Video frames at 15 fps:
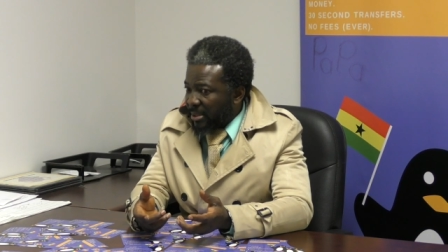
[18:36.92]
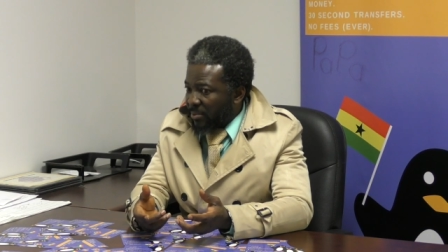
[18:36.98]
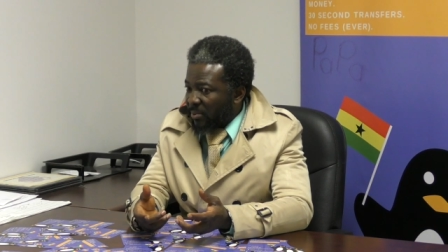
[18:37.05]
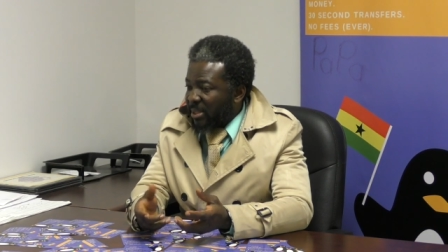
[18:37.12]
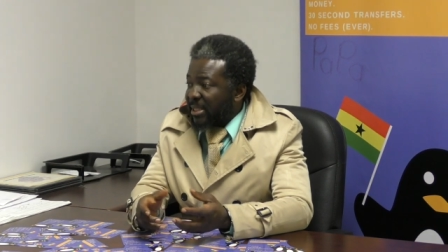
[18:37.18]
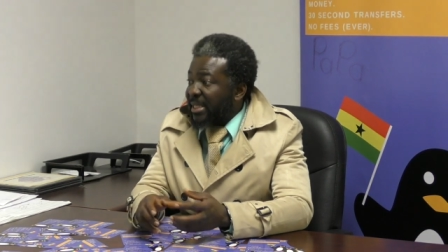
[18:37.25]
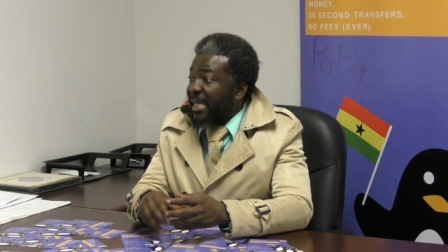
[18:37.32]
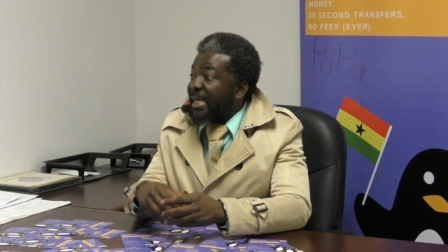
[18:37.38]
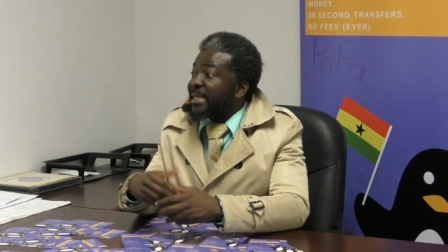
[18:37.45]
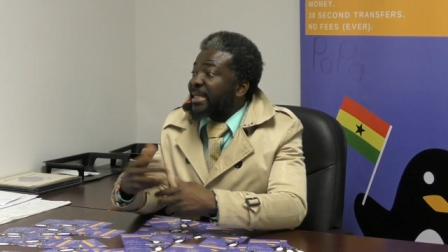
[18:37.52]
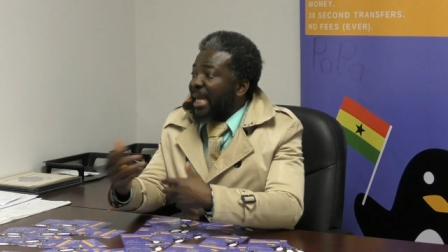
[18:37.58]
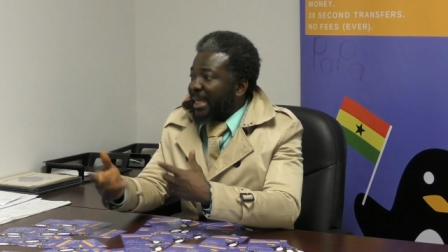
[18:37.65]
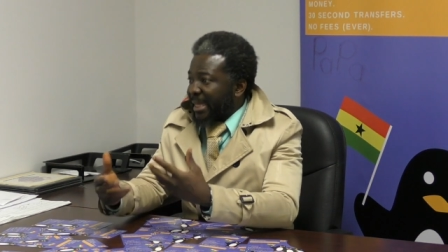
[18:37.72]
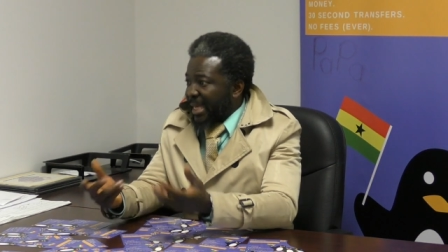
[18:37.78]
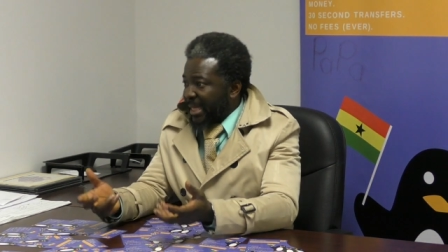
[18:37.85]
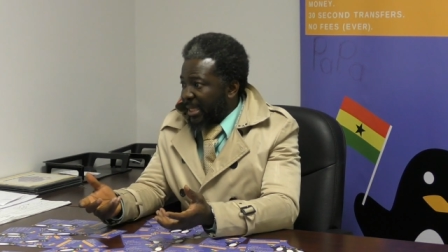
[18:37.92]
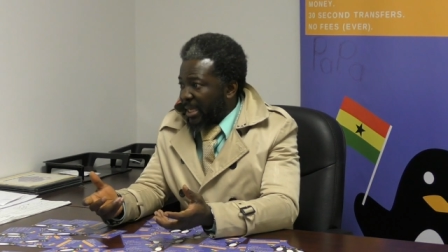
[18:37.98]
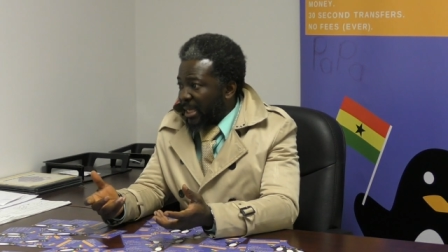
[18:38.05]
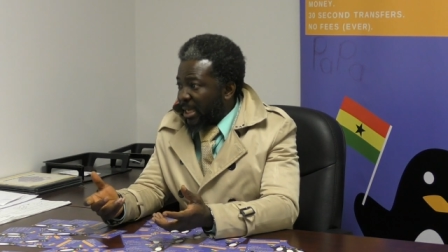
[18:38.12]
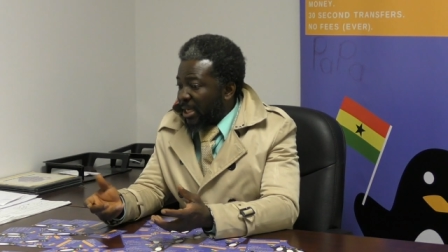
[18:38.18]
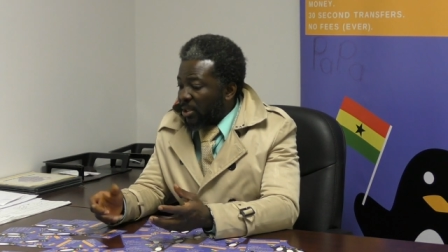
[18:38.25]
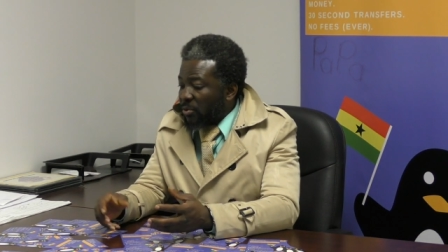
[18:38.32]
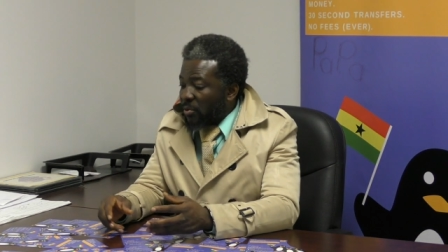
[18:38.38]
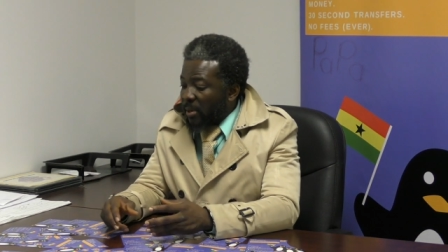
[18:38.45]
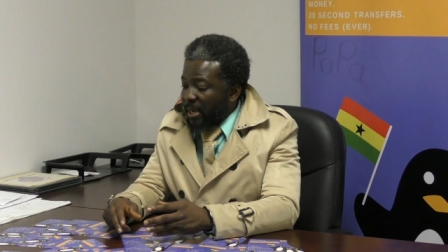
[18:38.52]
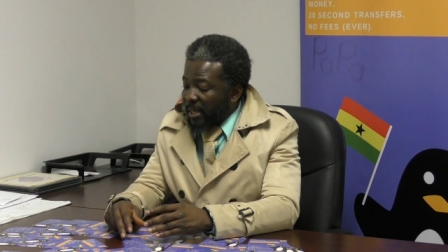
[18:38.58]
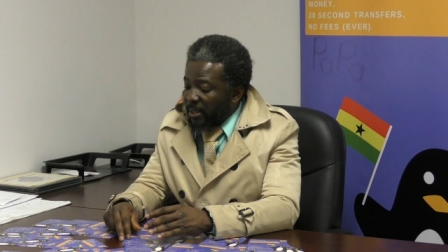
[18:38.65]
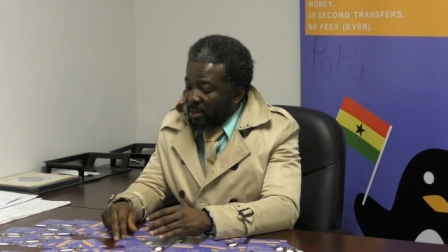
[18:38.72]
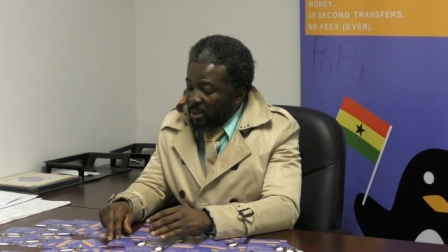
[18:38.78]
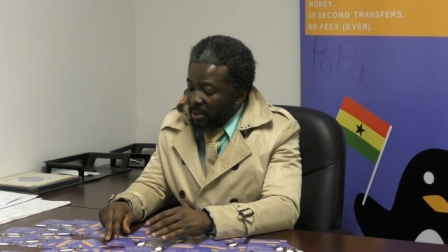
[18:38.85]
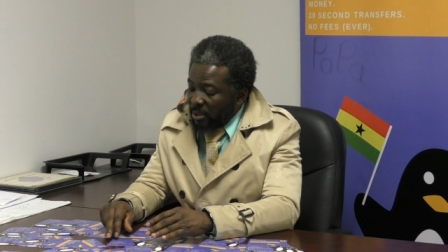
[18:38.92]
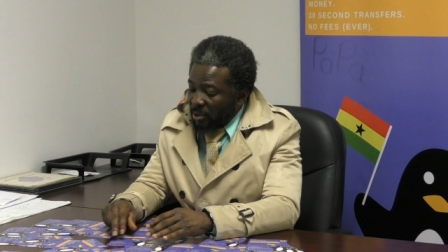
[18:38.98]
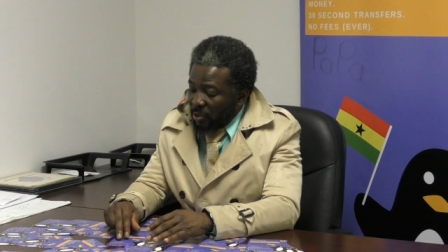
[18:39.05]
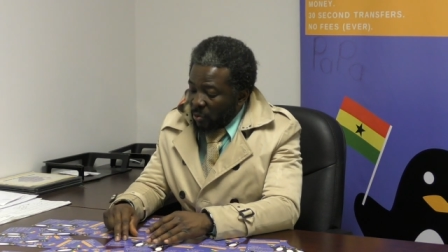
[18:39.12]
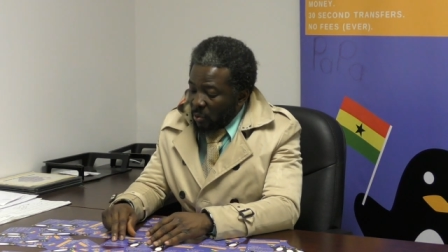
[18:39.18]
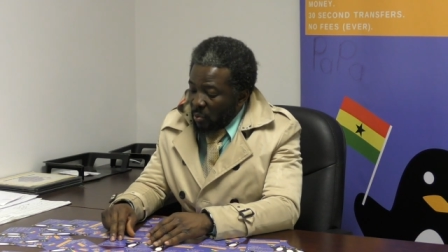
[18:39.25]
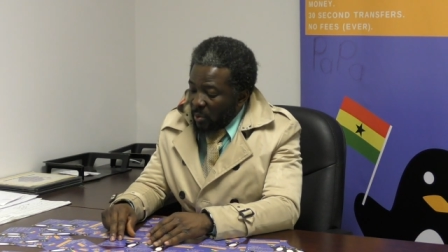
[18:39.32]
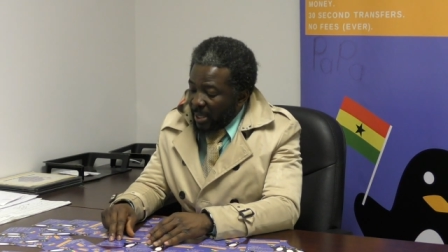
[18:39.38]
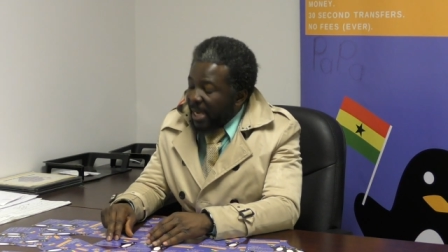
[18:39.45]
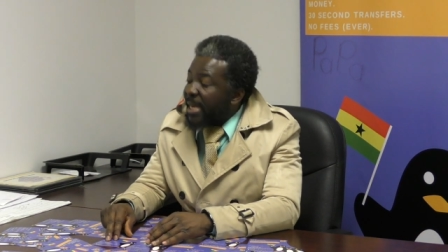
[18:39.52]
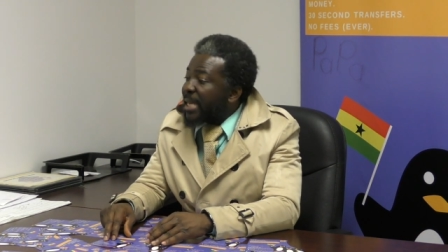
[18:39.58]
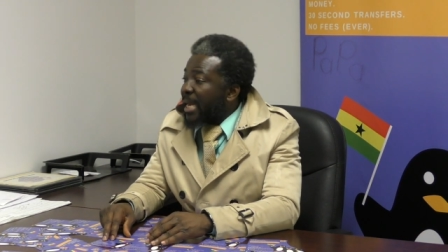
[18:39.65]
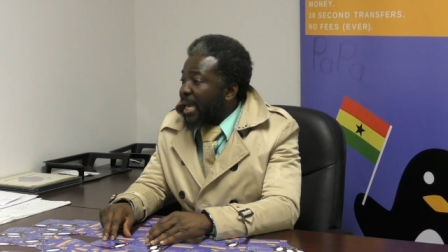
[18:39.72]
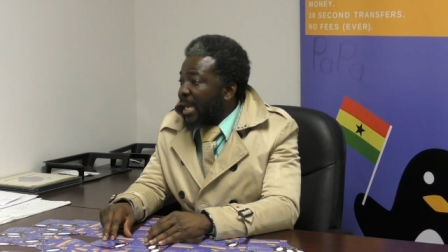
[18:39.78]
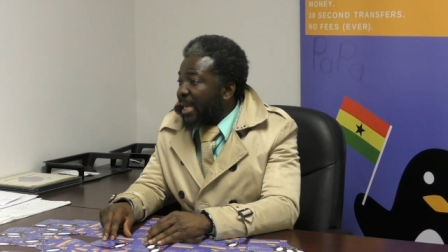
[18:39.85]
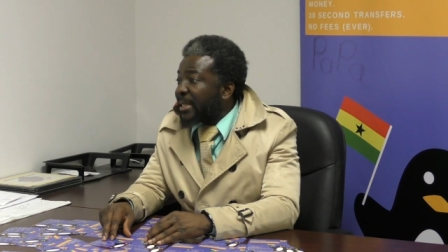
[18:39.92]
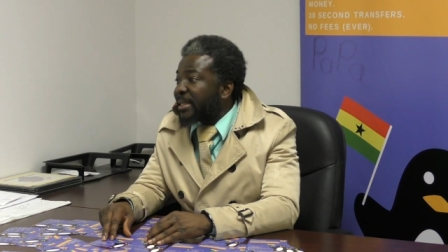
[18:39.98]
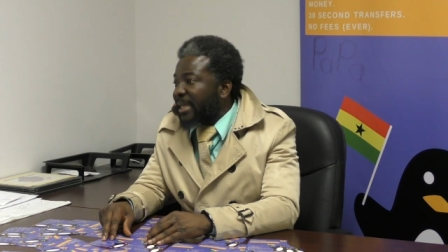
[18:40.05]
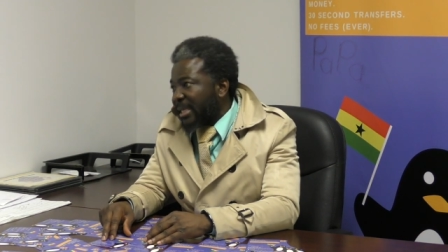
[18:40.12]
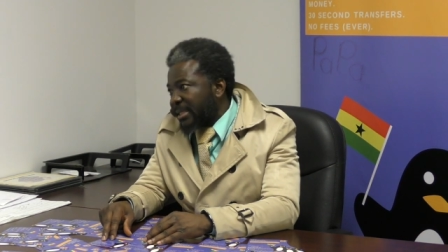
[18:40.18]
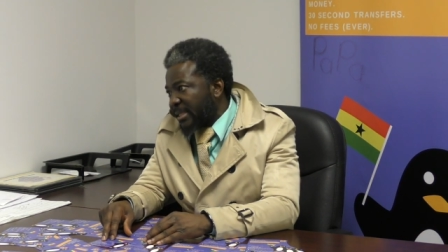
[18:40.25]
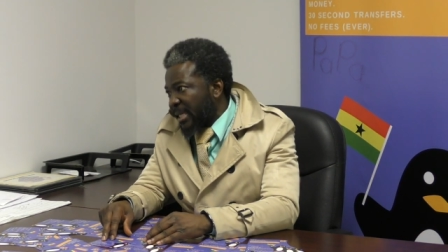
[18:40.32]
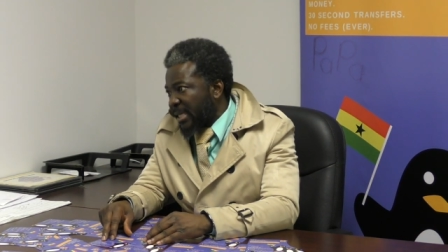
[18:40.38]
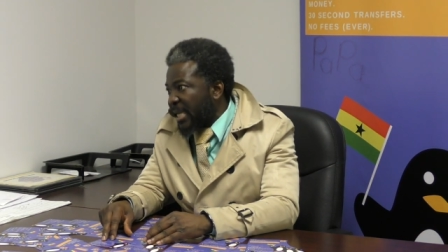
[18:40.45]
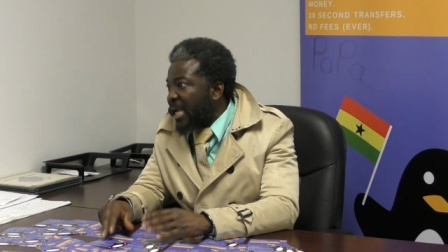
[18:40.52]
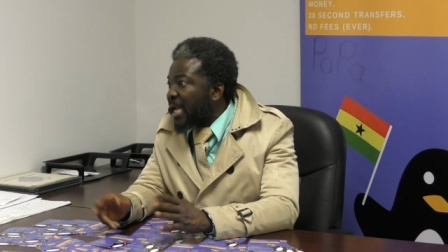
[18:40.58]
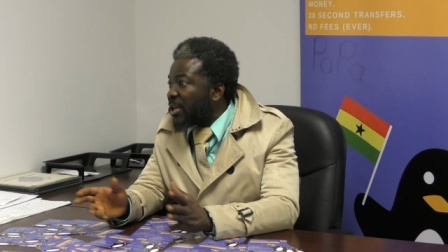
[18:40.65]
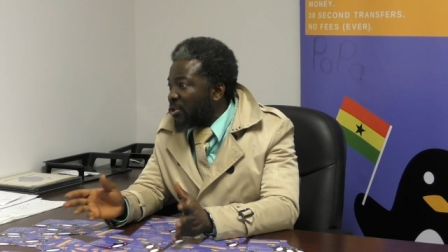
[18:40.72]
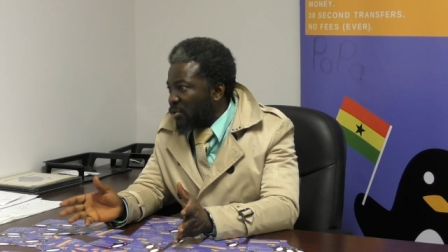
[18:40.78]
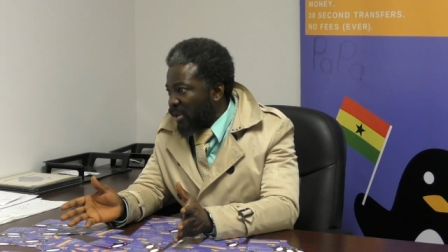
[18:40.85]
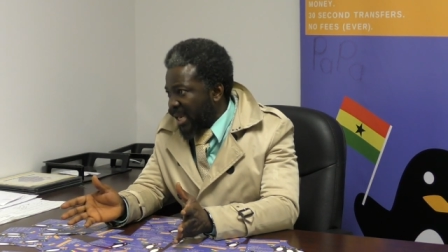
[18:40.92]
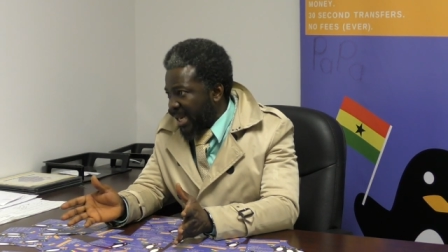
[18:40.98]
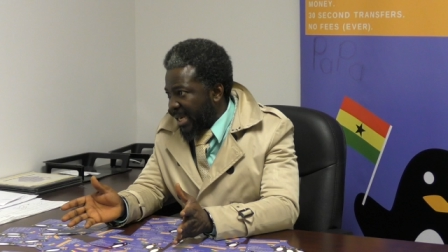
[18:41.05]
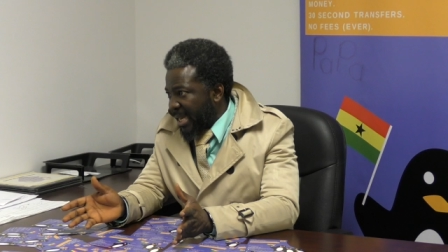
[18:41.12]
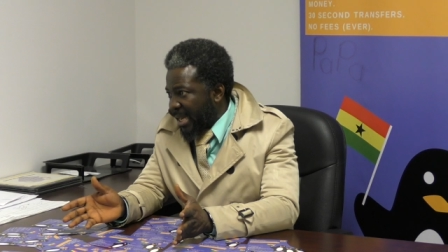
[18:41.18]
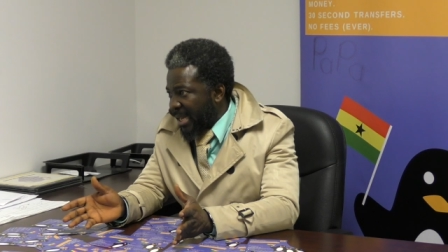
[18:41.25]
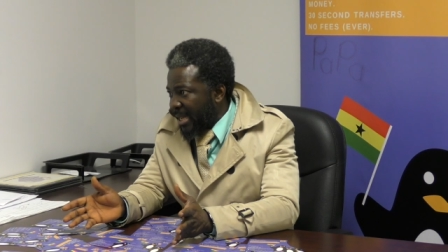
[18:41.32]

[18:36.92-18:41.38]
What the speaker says: which they started doing to Kenya and Tanzania and Uganda.